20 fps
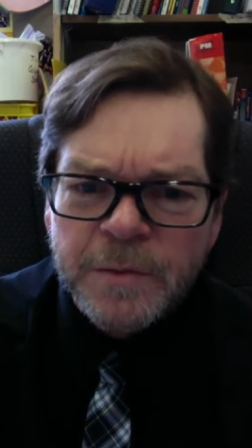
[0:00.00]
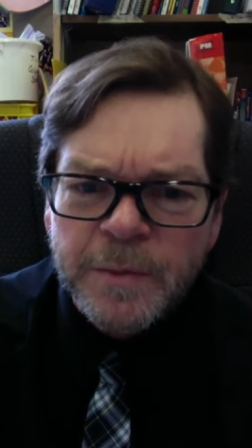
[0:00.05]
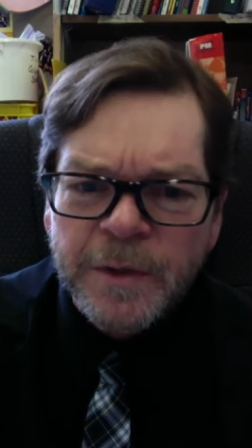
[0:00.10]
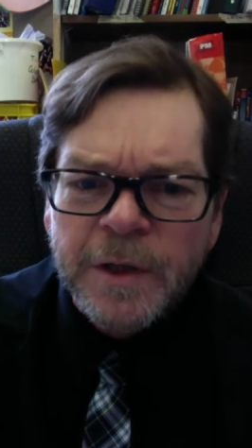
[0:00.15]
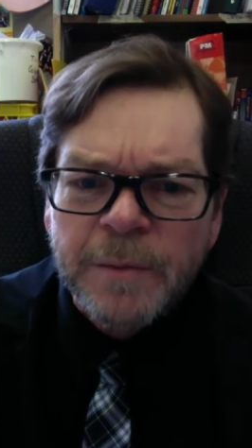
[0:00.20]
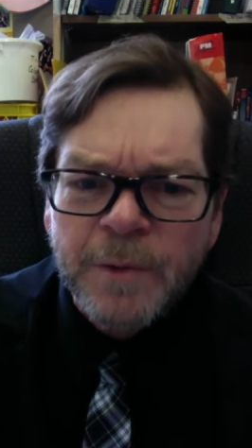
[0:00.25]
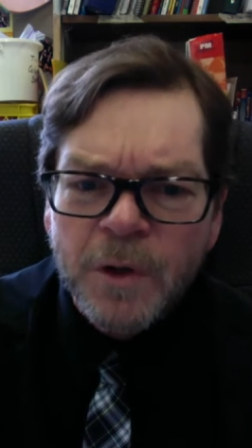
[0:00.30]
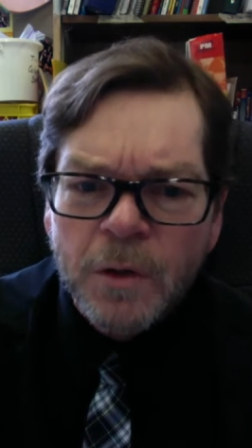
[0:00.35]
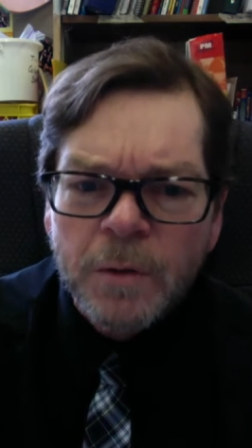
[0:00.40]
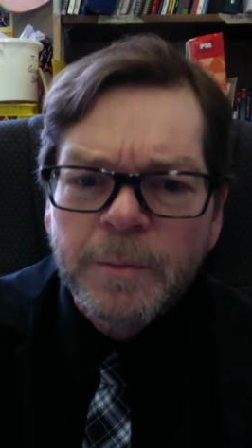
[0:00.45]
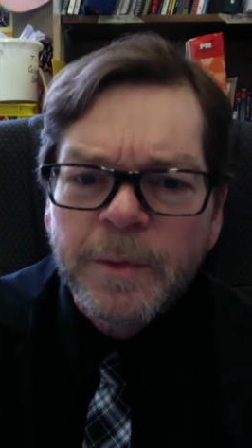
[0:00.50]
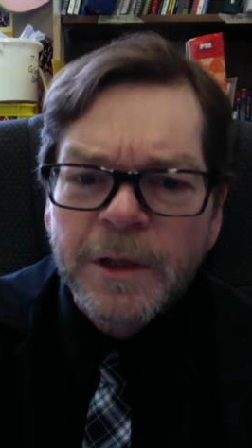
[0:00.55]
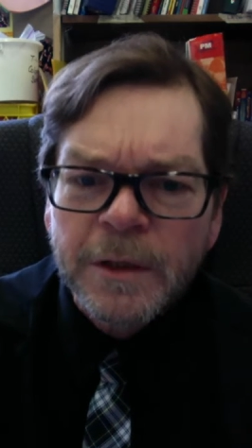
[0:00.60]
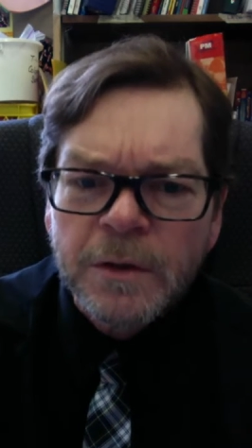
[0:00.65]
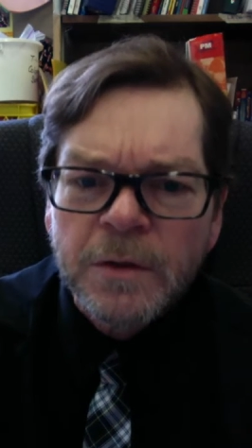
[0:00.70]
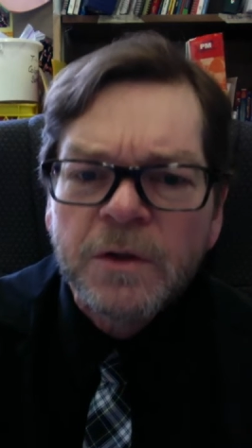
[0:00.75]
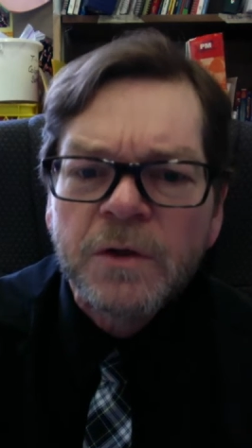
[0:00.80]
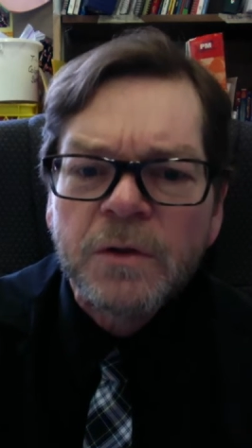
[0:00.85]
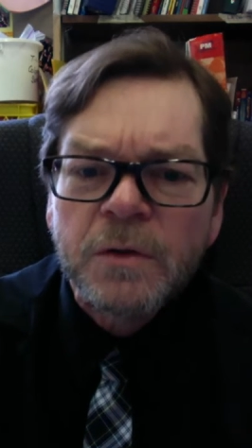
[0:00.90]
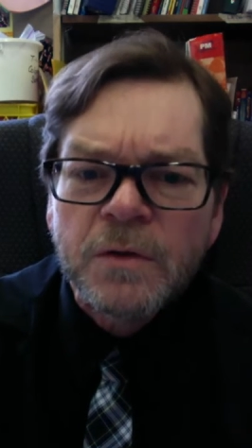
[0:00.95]
but I'm hoping
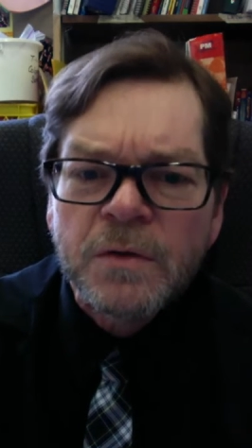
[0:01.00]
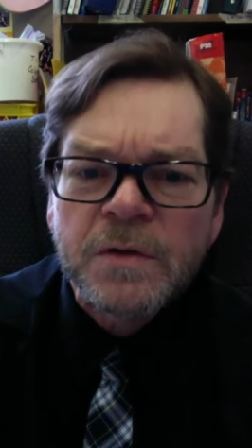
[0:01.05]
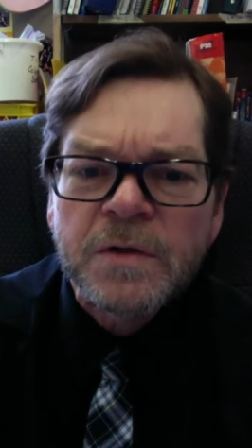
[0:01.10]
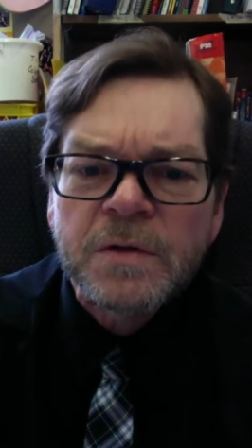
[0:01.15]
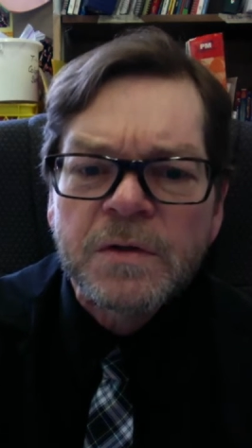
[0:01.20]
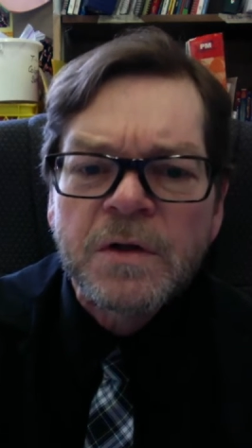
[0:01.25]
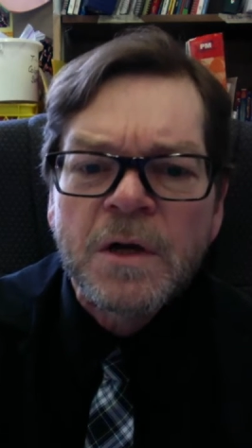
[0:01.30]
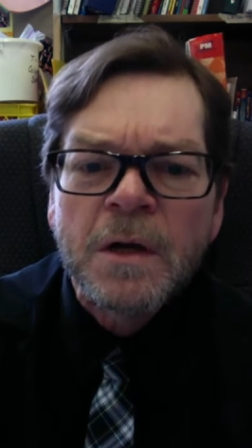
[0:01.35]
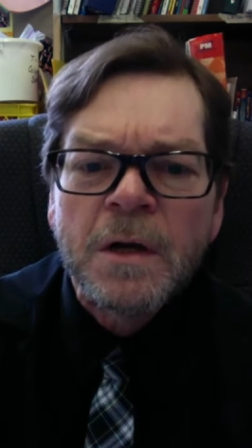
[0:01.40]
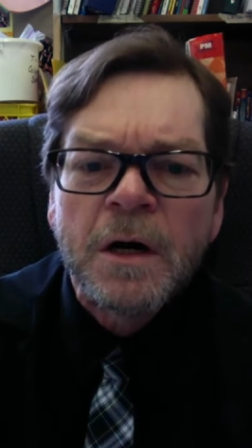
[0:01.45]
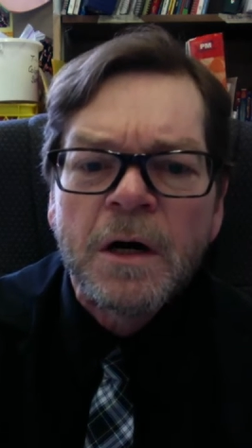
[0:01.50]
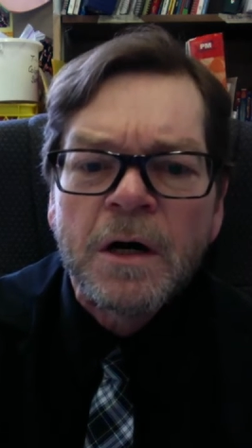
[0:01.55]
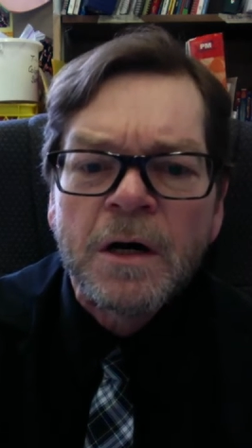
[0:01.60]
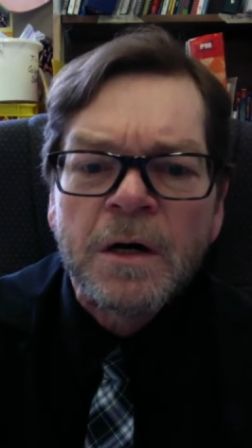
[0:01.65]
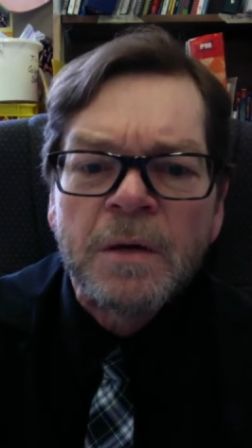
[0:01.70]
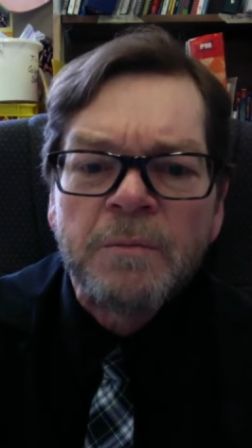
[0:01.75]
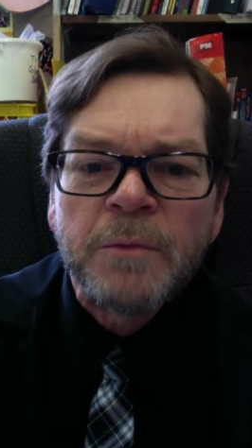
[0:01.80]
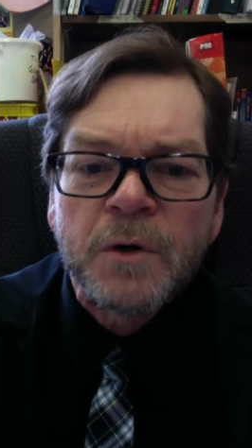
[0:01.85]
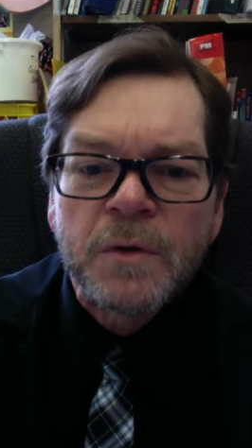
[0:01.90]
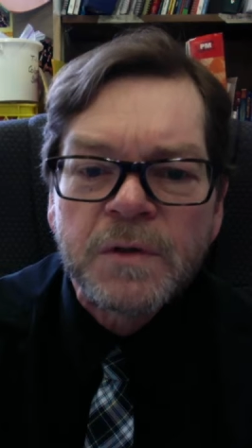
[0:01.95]
you can do this
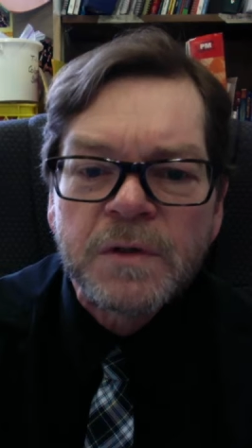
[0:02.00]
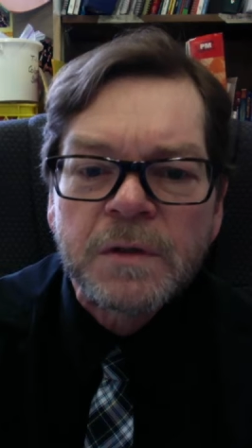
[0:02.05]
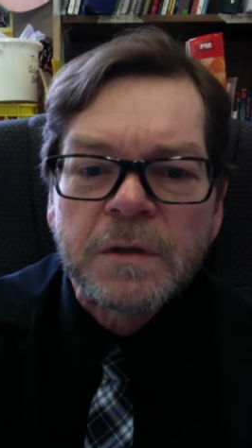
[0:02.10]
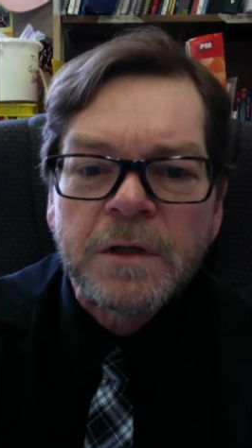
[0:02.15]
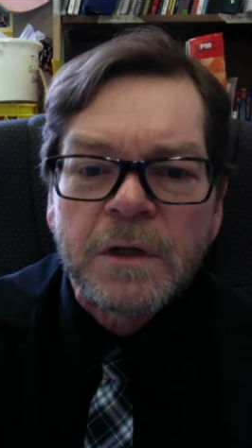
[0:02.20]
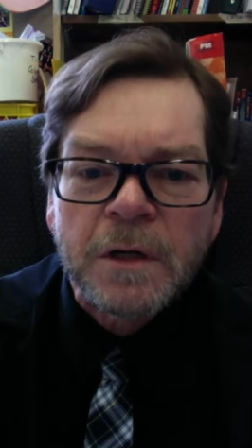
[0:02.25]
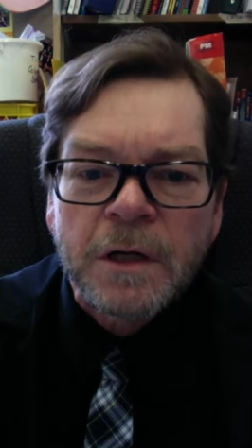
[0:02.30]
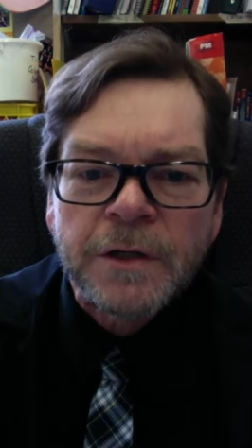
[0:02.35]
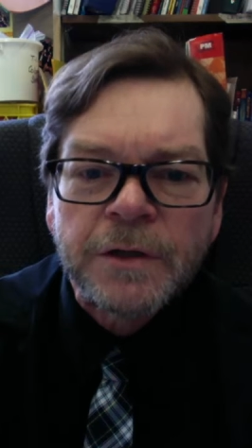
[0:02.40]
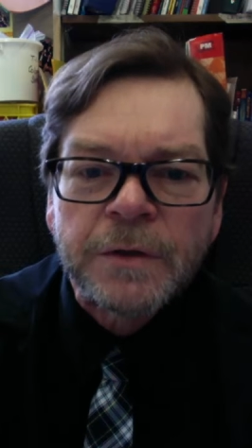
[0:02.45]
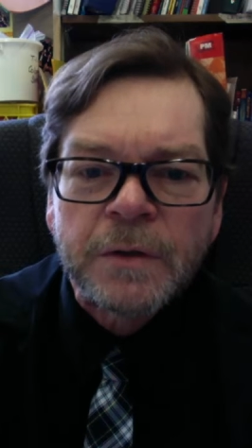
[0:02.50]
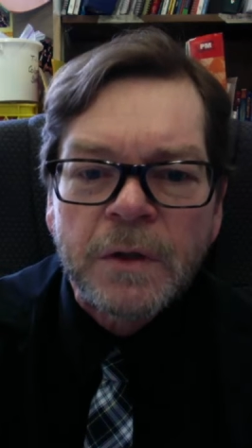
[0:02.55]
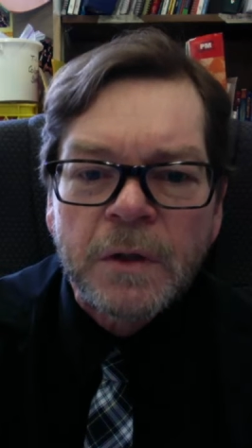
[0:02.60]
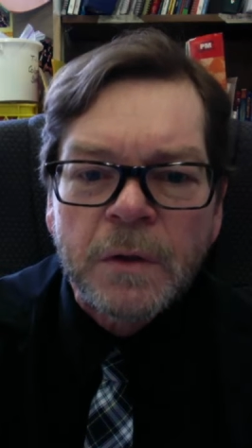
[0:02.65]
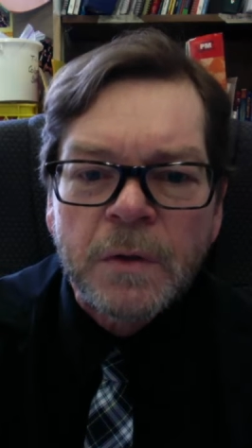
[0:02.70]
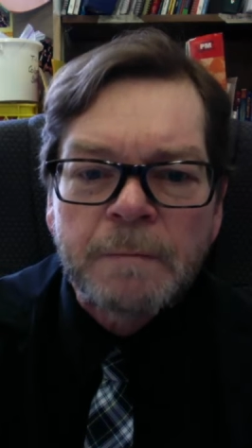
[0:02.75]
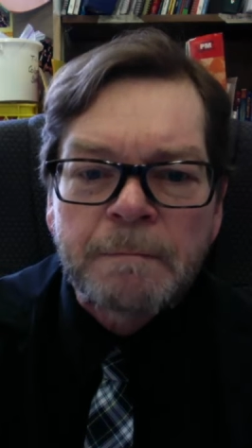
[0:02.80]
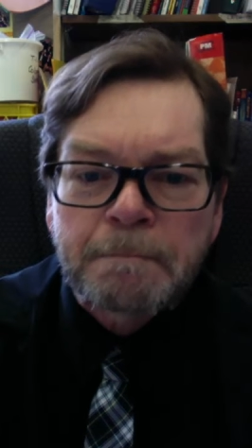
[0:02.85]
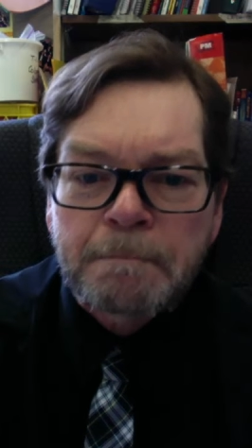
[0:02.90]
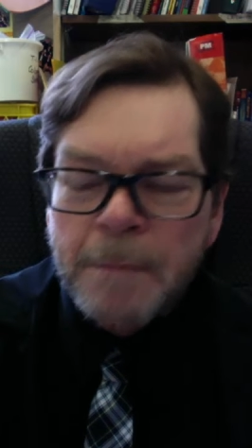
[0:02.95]
mostly on your own.